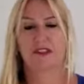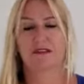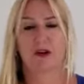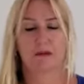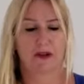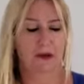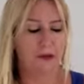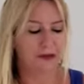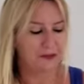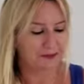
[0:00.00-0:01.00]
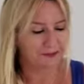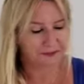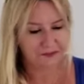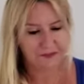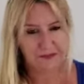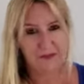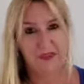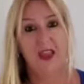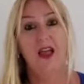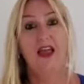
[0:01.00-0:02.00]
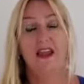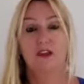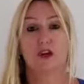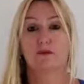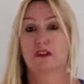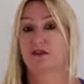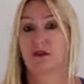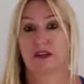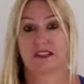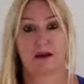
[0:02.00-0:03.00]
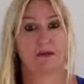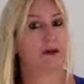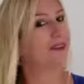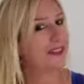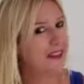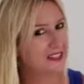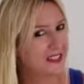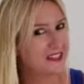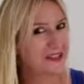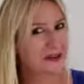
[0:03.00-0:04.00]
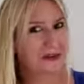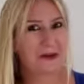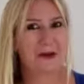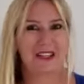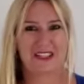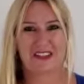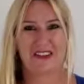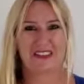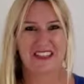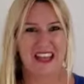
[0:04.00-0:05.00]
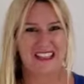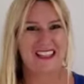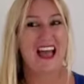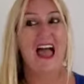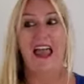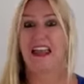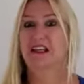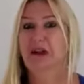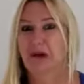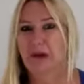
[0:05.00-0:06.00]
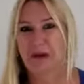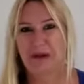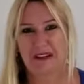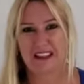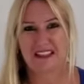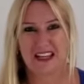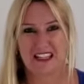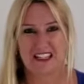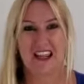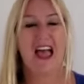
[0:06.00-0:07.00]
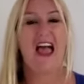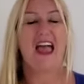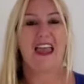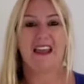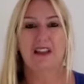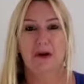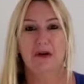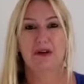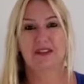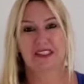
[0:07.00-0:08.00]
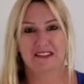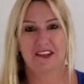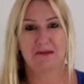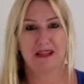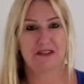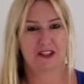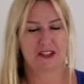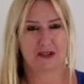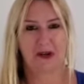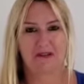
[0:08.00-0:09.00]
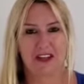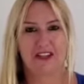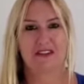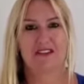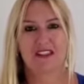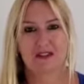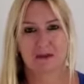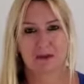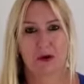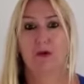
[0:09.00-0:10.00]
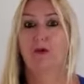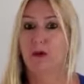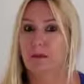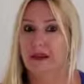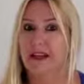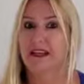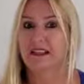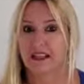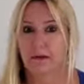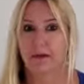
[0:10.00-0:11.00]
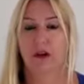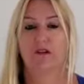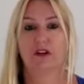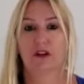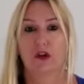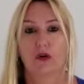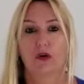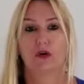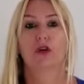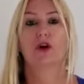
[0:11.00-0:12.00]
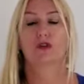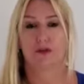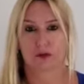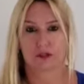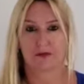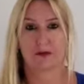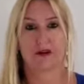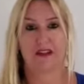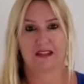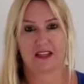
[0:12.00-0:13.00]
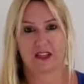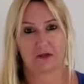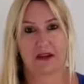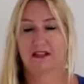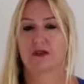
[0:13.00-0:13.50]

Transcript: Development Goals. In terms of, for example, hint, hint, another question on the test, a local organization, a local CVB, which is a Convention and Visitors Bureau, would be an example of a local tourism organization, right?